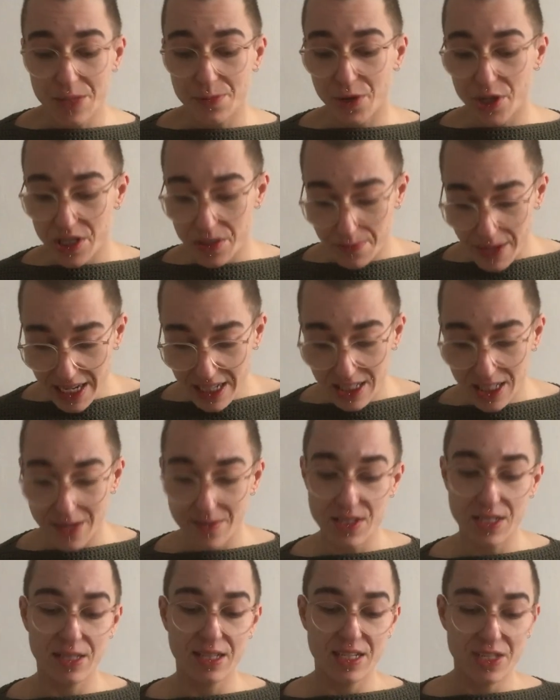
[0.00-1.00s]

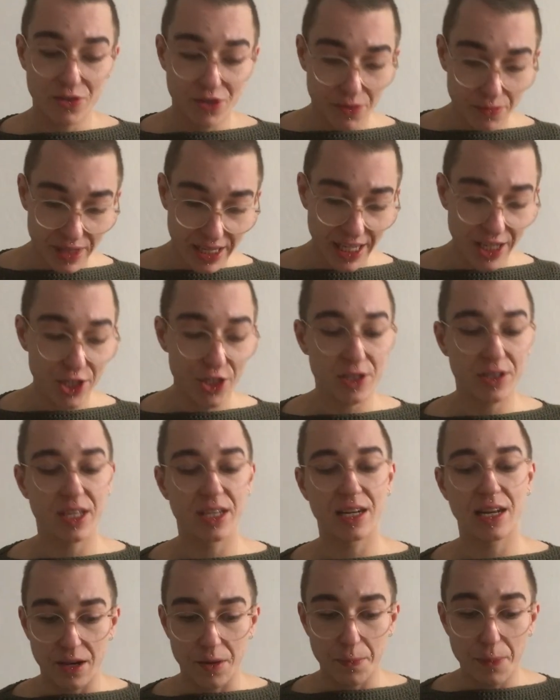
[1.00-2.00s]
perspectives and discrimination
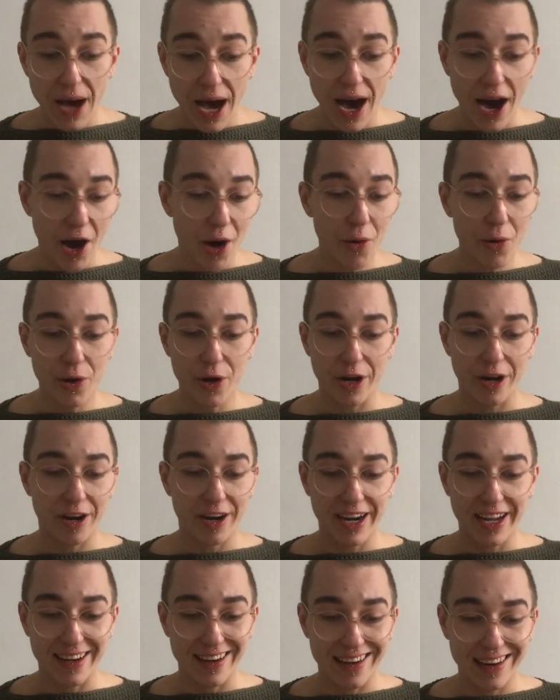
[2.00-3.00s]
and power
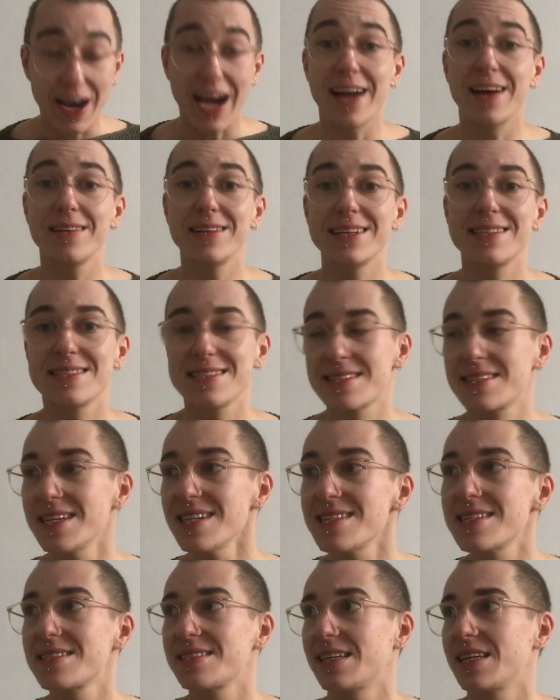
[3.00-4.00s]
and violent
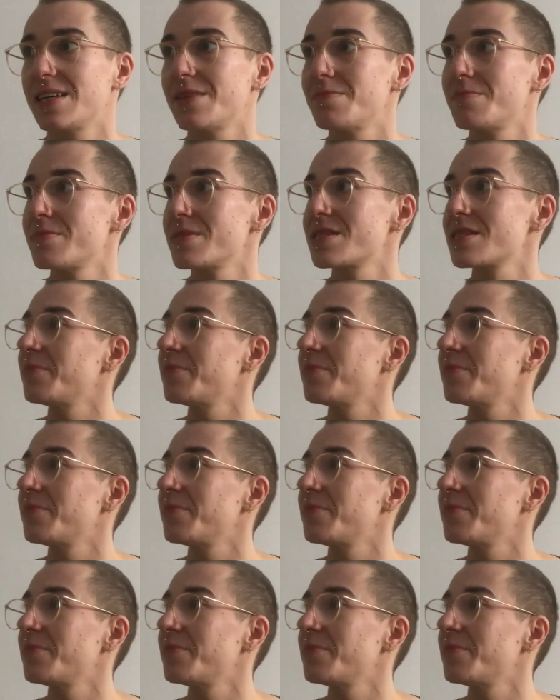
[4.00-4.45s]
systems,